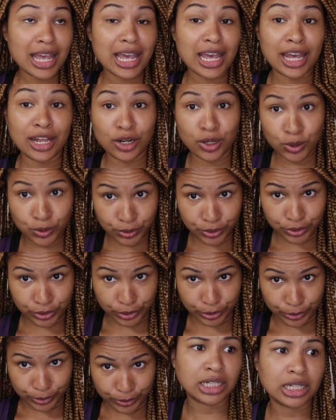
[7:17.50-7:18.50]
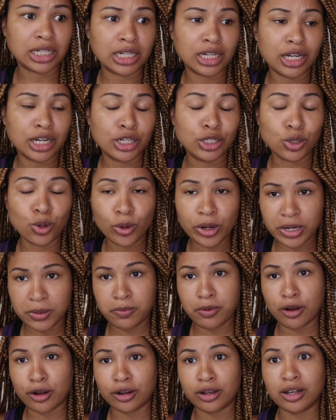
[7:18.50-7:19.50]
And also, the
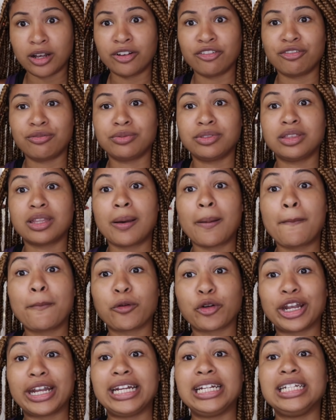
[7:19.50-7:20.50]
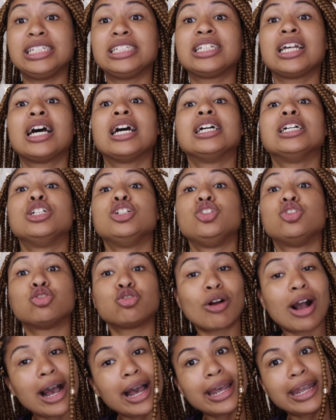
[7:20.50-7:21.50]
annoying part of the braids
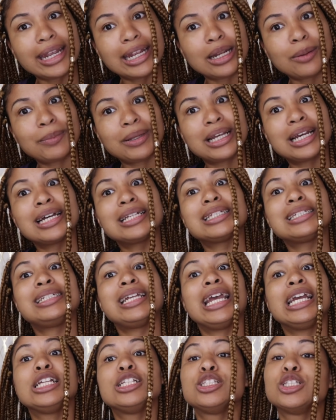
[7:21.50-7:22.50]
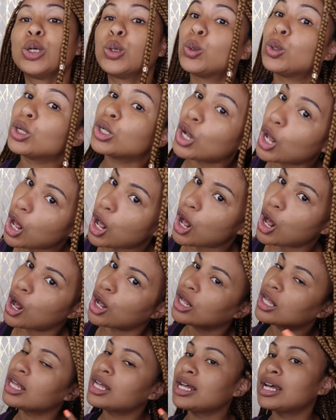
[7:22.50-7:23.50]
drying because it takes so
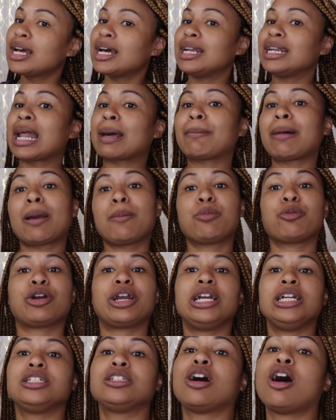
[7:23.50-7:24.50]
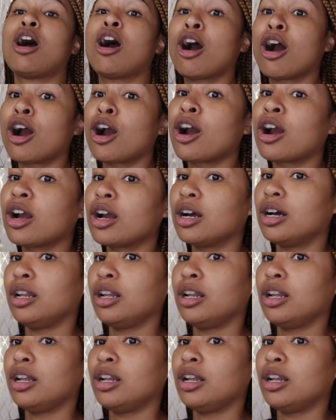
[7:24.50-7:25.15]
long. Now my braids are